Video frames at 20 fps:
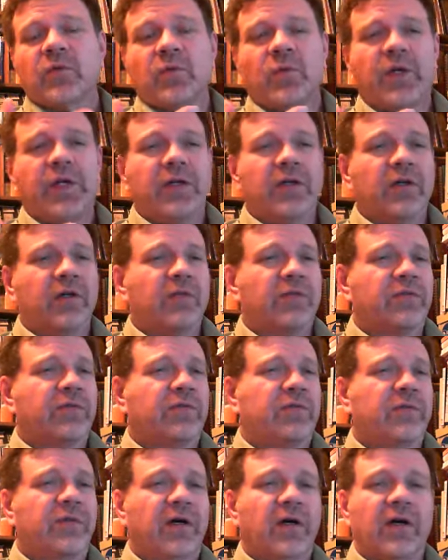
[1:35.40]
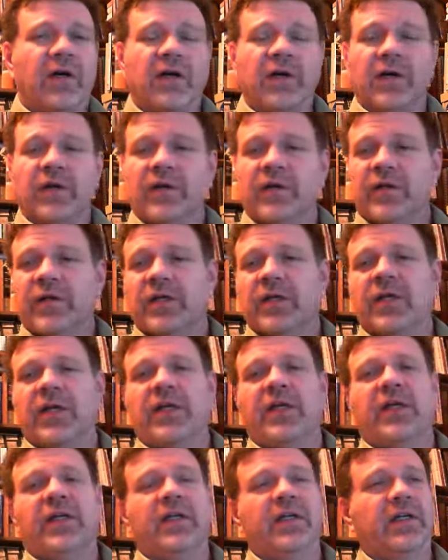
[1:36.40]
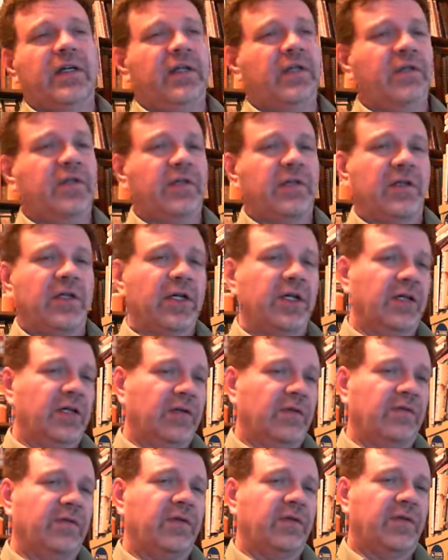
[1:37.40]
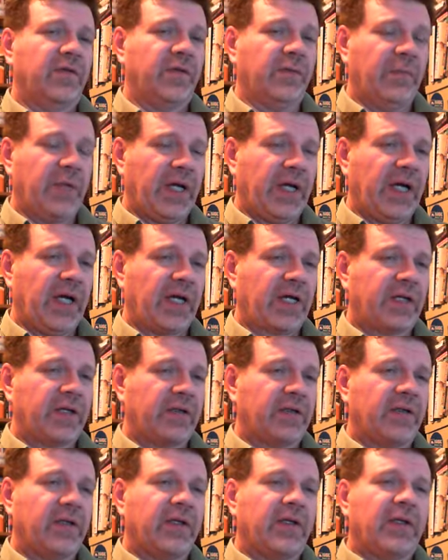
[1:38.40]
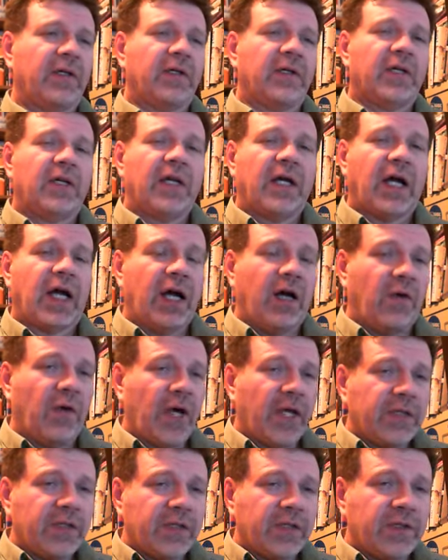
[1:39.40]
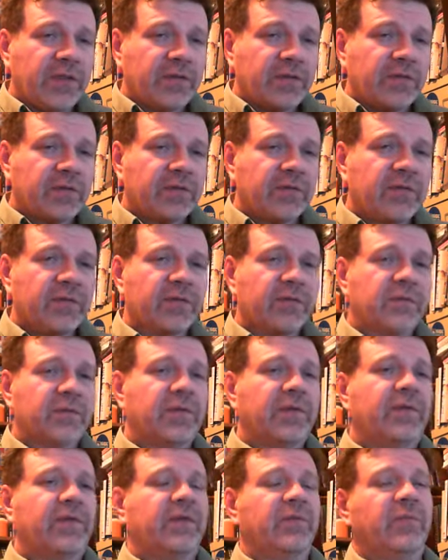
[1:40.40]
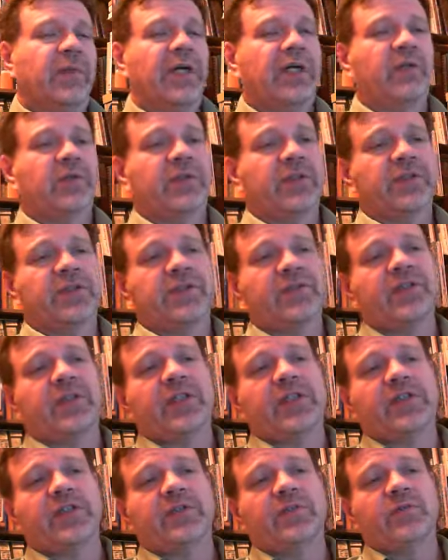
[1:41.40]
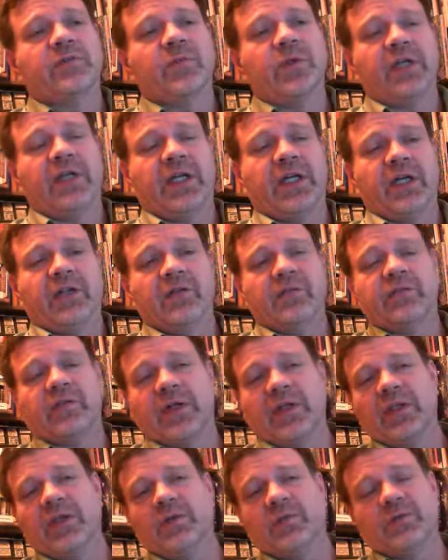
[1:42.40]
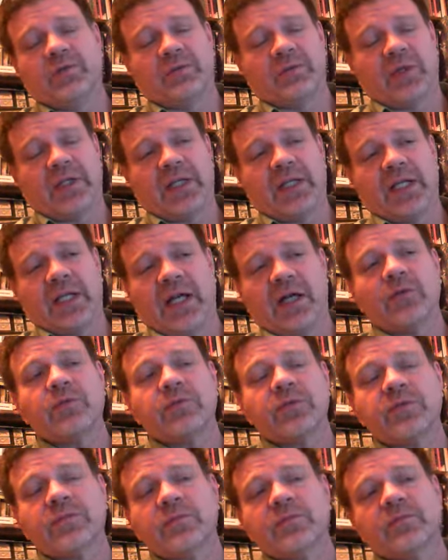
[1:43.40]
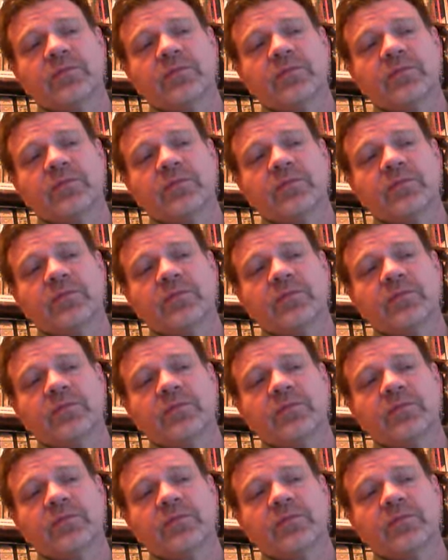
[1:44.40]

we are far ahead of the pack. How I did it within my organization, we had a fund that was running out,